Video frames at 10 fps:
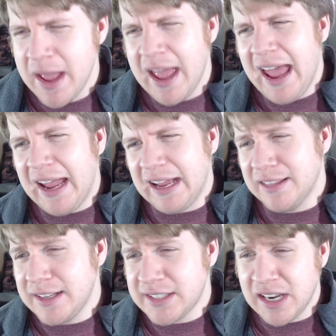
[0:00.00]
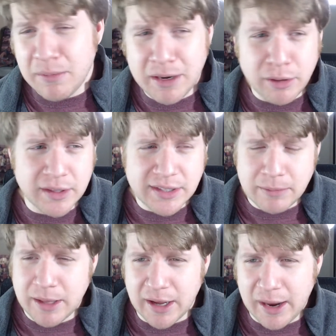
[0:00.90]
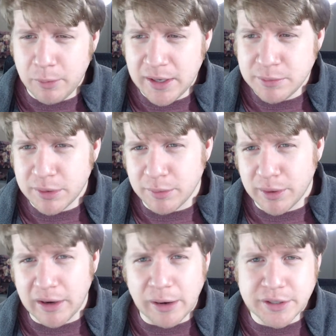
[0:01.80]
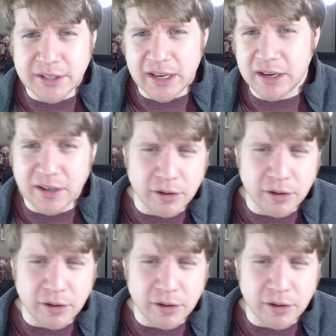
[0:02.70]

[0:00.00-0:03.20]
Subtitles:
and they seemed to be doing the same thing I was with it, where I was just like,